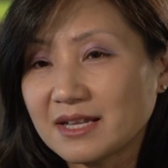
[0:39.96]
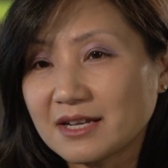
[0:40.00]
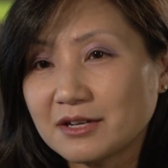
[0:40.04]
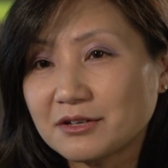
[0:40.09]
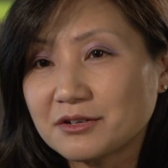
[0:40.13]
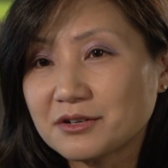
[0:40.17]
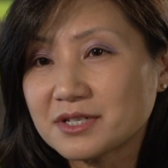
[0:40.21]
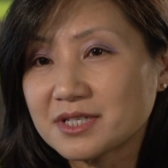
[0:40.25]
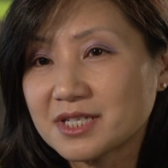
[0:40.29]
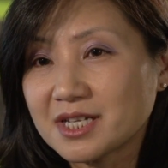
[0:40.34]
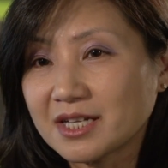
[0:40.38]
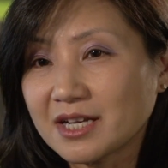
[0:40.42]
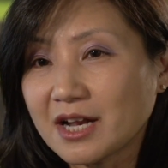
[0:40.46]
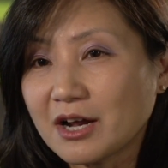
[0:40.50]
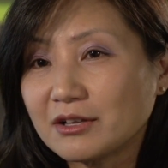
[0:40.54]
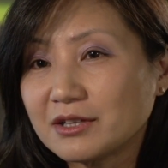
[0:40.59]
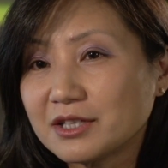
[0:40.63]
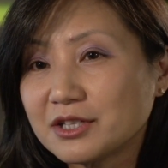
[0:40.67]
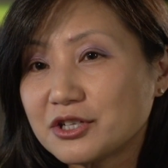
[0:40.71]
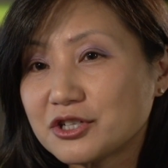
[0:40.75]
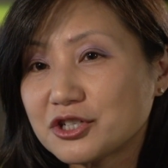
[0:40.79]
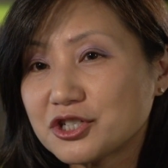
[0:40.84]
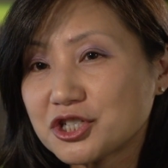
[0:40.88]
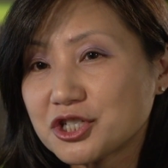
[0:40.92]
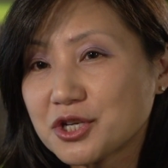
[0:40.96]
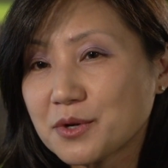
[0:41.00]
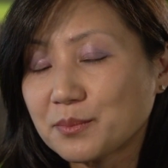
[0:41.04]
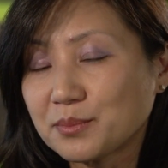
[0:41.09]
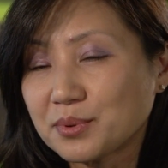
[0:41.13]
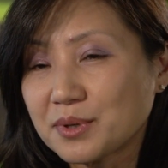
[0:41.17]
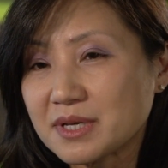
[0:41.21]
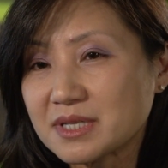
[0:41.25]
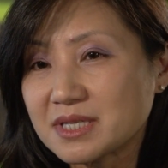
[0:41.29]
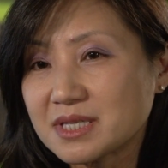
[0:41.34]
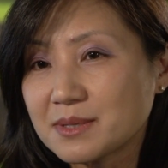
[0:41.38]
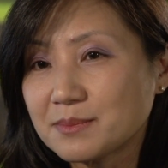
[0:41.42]
and understand our leadership
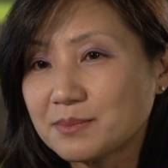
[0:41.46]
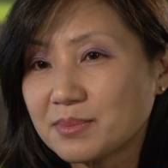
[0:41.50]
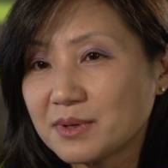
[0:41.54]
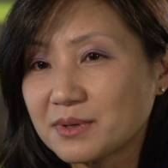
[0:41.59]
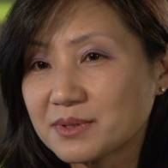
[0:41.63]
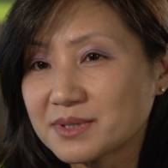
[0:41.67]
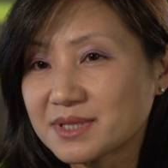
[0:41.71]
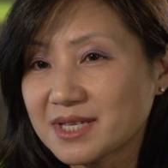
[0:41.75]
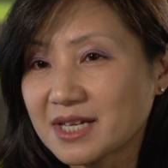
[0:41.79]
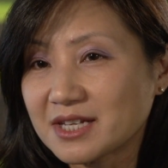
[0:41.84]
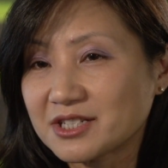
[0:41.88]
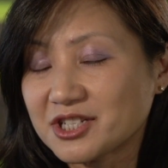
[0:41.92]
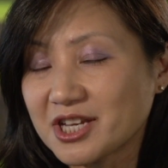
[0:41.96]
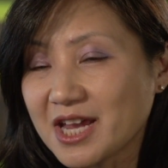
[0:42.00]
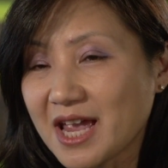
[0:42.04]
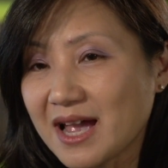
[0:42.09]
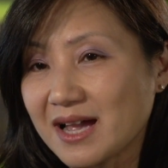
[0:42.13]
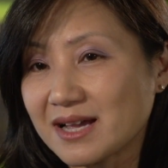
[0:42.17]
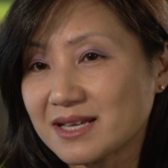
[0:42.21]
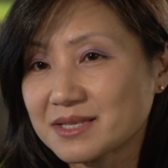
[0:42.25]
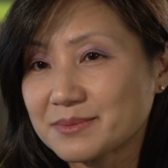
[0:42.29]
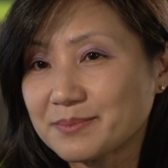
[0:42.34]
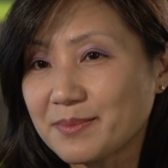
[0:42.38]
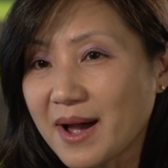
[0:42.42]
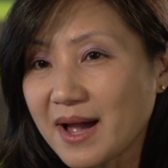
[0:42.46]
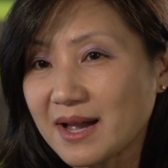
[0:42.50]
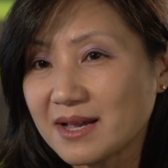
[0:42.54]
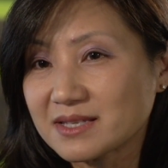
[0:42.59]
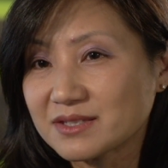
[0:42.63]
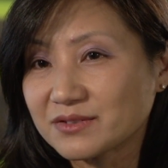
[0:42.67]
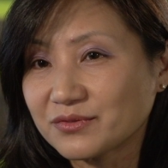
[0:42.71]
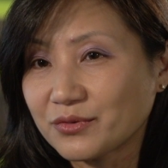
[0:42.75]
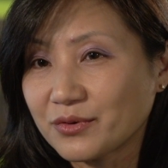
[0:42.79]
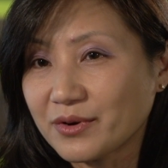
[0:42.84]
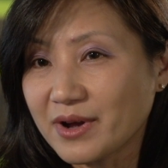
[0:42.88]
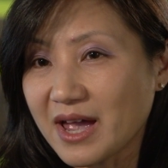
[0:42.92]
principles such as
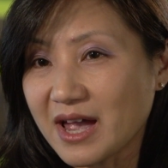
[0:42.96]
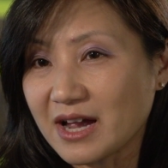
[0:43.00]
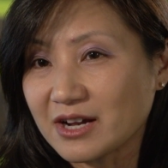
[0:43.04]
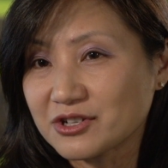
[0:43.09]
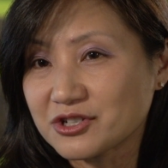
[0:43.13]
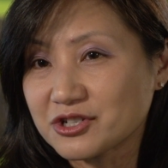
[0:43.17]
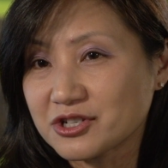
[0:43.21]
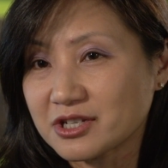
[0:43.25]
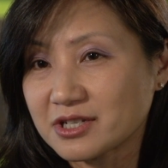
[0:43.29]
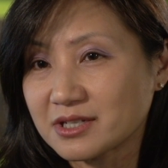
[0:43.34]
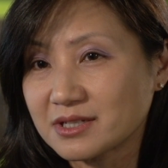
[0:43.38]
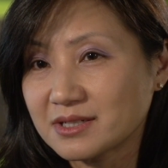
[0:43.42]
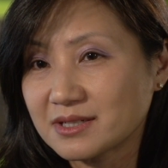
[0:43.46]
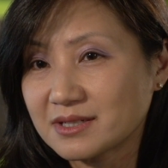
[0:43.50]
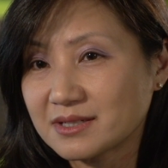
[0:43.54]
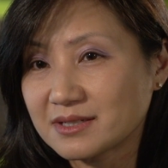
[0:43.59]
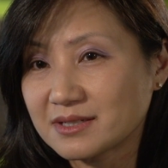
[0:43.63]
bias for action.